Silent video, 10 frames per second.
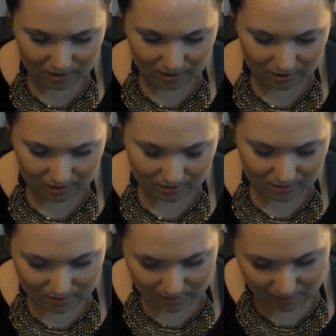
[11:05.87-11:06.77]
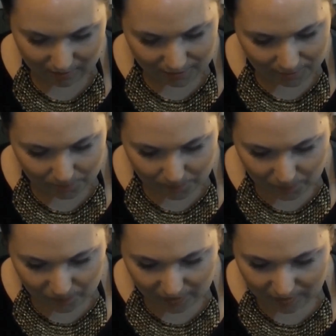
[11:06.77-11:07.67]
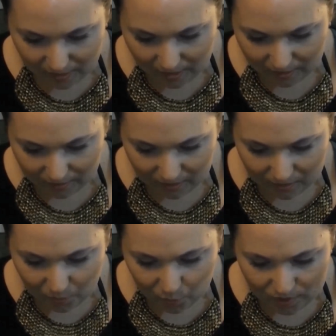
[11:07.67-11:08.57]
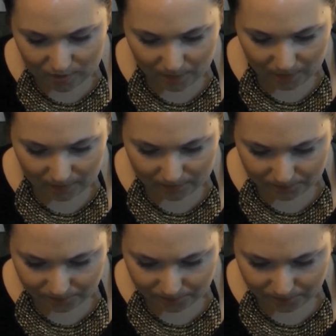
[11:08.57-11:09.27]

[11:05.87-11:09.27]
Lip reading: is Color Whisper. I'm